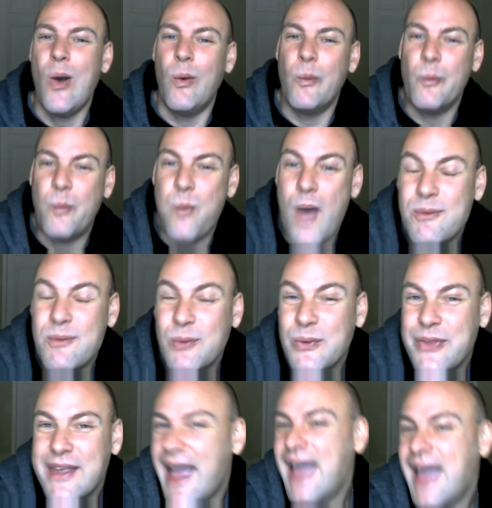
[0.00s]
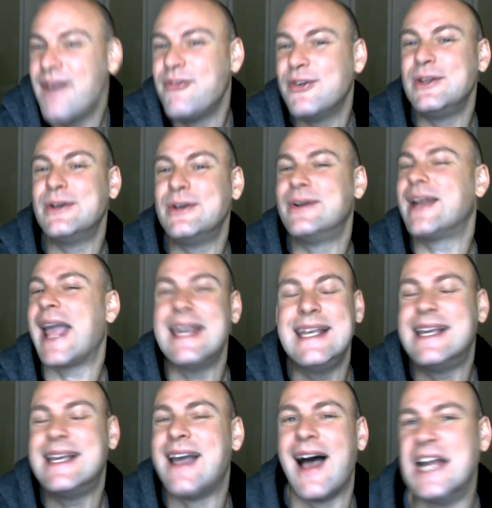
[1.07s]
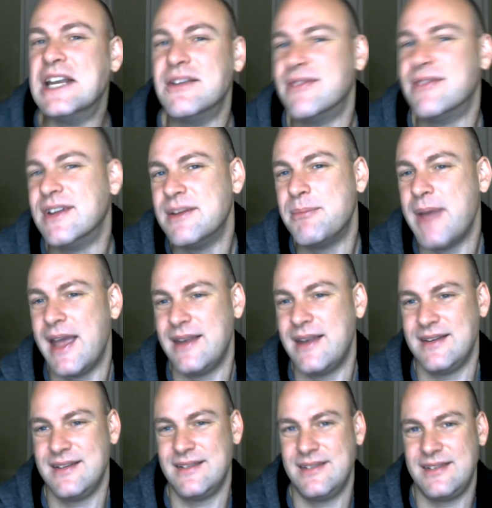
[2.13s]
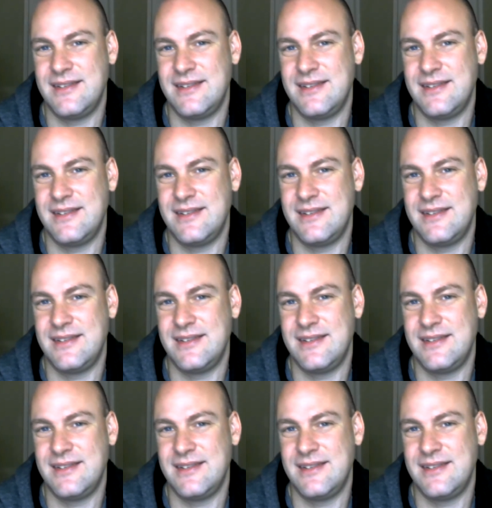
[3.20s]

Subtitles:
when will they ever learn any kind of independence?